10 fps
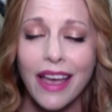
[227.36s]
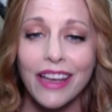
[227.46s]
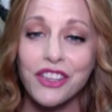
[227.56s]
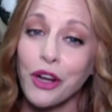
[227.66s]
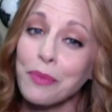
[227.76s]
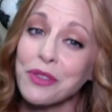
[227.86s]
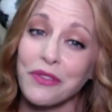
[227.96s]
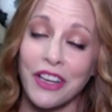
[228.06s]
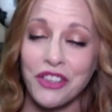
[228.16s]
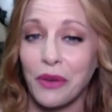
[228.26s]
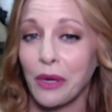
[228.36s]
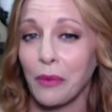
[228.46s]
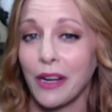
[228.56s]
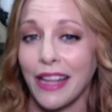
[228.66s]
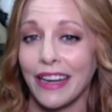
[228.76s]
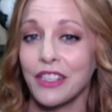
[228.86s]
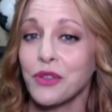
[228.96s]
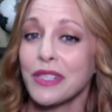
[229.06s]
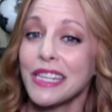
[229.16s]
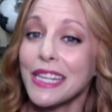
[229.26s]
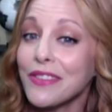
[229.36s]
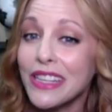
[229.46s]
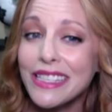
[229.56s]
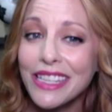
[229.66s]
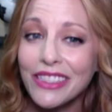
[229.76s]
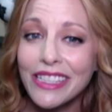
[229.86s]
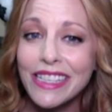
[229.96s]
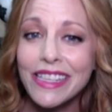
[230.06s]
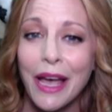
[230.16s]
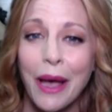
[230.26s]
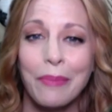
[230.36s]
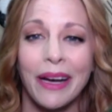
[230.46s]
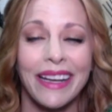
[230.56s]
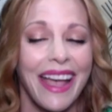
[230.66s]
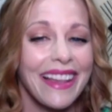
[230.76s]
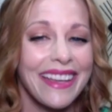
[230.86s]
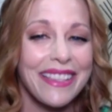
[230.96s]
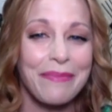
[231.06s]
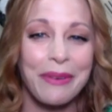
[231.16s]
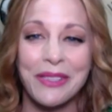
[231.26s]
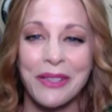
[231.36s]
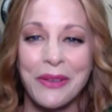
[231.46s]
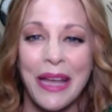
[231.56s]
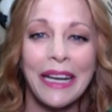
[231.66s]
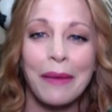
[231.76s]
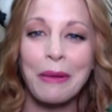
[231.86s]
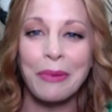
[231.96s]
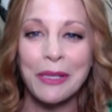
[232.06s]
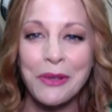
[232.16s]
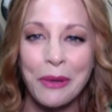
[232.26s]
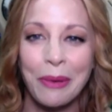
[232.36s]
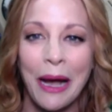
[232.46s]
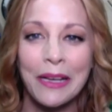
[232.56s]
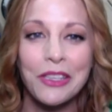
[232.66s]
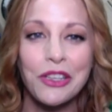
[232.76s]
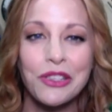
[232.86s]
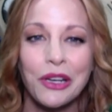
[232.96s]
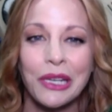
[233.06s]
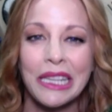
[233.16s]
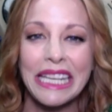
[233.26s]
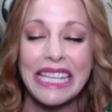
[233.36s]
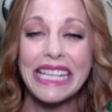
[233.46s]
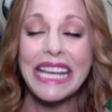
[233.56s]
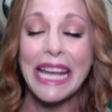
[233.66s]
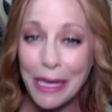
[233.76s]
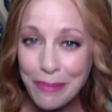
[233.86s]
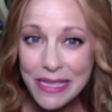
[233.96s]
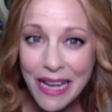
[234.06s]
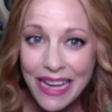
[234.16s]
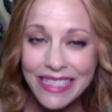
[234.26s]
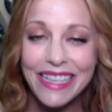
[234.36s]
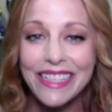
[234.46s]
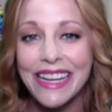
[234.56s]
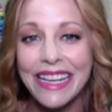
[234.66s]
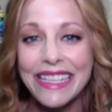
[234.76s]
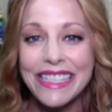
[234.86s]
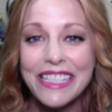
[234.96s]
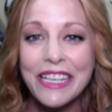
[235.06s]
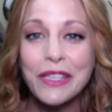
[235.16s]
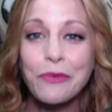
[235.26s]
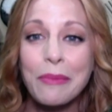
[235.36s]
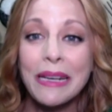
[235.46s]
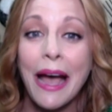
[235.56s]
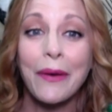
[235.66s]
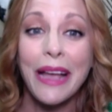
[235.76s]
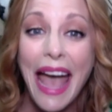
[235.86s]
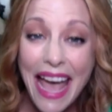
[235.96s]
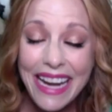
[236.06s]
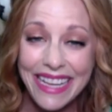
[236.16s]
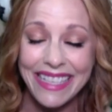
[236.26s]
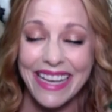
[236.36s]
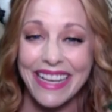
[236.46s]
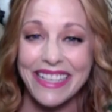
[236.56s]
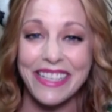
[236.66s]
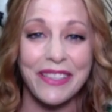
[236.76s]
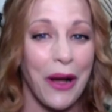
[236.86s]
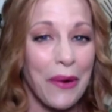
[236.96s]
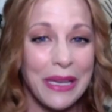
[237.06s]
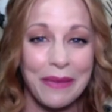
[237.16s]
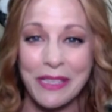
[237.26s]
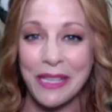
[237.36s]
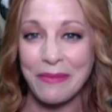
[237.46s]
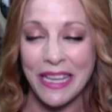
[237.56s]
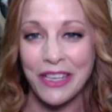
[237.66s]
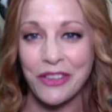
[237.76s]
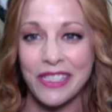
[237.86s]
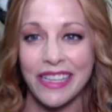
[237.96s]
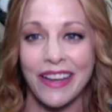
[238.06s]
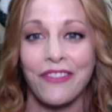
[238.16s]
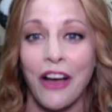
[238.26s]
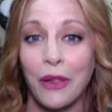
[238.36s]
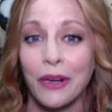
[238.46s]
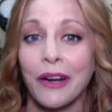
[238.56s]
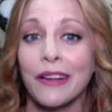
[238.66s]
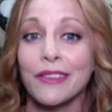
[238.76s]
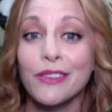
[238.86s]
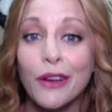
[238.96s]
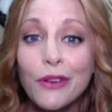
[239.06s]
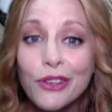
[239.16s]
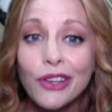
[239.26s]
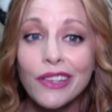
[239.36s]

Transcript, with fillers: She hopes to eventually rework that into a T V series, but Kelly is a person who cannot be put into a box. She's currently in the Amazon teaching Indigenous women how to edit. She is always up to something interesting. Follow her on social.